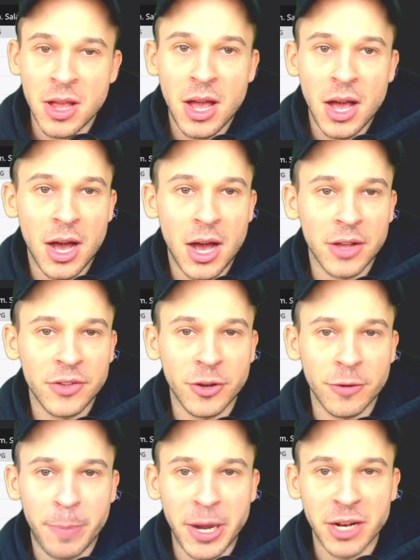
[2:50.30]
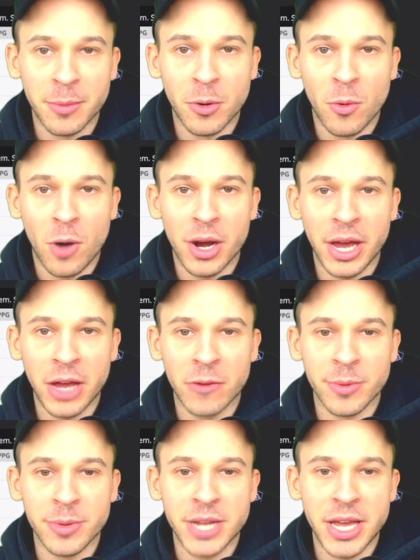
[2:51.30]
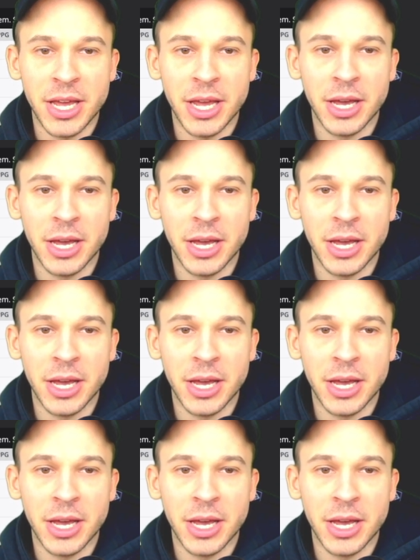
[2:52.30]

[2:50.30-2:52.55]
Uh, so pick number one, again, we're taking